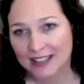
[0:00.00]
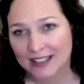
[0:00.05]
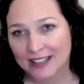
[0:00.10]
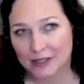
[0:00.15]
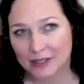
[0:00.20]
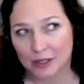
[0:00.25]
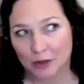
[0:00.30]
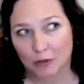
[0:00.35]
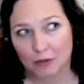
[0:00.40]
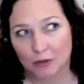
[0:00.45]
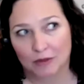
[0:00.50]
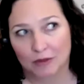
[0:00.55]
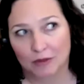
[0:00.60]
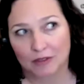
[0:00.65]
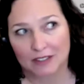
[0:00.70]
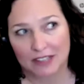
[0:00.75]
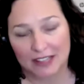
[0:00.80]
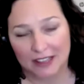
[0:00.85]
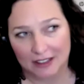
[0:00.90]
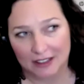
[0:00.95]
So
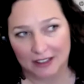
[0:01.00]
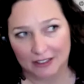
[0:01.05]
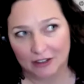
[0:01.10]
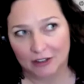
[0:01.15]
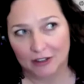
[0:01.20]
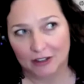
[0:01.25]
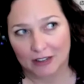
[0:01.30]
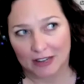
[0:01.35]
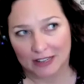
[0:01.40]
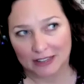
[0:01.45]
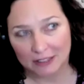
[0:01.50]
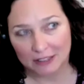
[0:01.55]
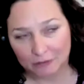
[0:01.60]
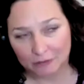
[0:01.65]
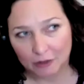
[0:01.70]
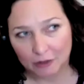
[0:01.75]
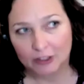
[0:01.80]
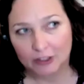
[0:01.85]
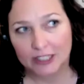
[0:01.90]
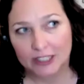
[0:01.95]
the other, I think
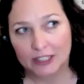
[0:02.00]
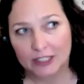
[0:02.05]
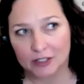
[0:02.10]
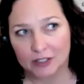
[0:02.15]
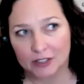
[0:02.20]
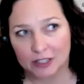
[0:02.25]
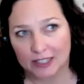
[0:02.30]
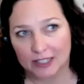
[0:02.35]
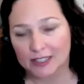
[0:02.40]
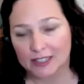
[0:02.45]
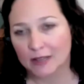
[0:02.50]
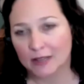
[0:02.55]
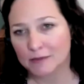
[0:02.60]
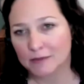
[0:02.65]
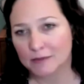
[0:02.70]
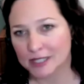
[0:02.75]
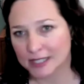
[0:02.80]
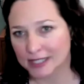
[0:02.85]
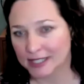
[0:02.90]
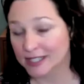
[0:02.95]
for leaders, a lot of
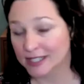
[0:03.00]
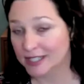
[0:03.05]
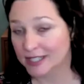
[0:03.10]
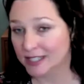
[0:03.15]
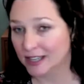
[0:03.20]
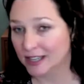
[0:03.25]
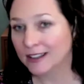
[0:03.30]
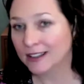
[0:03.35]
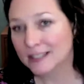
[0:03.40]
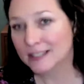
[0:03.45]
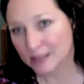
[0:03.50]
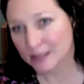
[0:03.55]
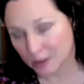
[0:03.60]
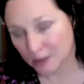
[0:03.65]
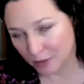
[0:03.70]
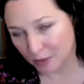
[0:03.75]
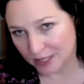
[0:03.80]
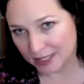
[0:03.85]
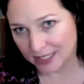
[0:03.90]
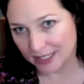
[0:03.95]
times the stuckness
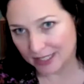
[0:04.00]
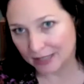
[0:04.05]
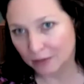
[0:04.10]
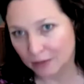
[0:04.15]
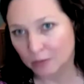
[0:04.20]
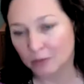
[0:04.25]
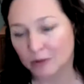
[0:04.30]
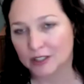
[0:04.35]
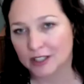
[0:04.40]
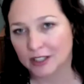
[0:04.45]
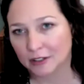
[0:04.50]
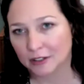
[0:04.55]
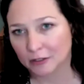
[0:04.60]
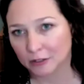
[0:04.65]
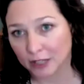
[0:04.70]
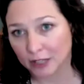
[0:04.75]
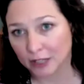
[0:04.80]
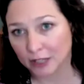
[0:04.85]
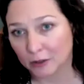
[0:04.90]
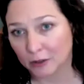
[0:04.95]
we see,
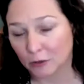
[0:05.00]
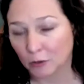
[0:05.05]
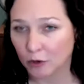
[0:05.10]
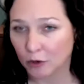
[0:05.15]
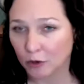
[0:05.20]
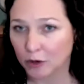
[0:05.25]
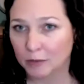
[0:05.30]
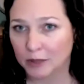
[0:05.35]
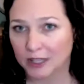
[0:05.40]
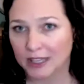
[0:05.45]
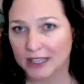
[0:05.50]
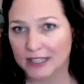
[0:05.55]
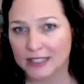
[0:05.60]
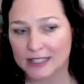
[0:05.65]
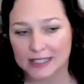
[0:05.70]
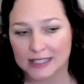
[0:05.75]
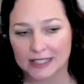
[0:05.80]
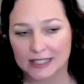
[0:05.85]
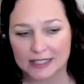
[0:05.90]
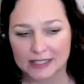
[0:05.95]
particularly in the
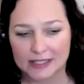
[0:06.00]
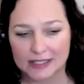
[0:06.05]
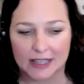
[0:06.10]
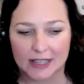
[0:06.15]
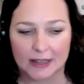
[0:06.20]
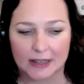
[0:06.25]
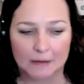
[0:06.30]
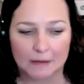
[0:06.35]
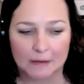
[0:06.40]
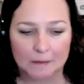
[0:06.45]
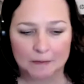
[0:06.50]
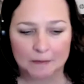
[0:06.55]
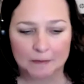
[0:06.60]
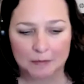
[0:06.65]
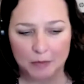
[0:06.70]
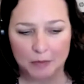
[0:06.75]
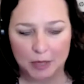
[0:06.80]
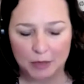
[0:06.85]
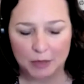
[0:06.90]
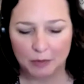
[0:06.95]
workplace, is that
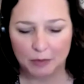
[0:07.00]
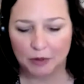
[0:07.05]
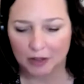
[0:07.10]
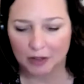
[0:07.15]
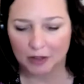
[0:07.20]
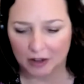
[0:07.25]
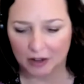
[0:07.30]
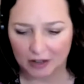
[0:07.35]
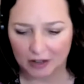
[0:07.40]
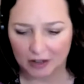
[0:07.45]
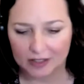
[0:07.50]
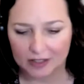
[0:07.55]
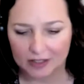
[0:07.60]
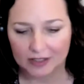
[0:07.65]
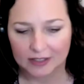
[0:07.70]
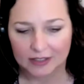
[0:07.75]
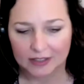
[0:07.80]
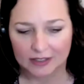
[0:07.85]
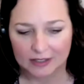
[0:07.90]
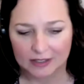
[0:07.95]
people
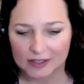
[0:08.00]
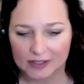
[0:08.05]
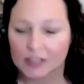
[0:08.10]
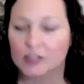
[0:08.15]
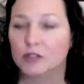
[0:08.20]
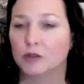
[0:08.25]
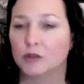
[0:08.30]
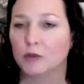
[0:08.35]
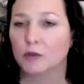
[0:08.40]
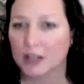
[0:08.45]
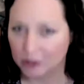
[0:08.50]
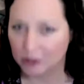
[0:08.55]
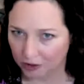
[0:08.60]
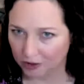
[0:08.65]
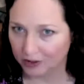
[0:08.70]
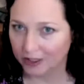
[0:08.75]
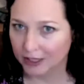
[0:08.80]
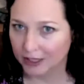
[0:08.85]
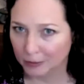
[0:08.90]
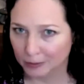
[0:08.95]
aren't
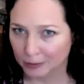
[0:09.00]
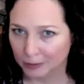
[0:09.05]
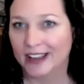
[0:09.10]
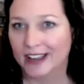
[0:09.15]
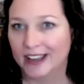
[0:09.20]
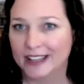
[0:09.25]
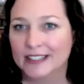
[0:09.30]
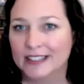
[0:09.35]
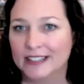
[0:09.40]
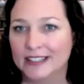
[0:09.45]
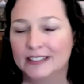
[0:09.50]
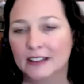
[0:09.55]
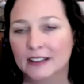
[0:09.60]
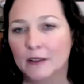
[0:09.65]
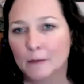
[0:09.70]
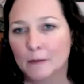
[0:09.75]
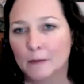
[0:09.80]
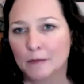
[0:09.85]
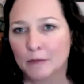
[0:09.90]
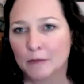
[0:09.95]
situationally applying
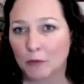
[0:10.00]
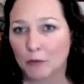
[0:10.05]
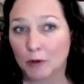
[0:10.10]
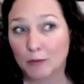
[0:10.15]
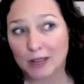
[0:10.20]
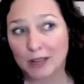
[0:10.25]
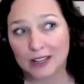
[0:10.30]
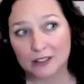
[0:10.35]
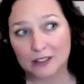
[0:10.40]
what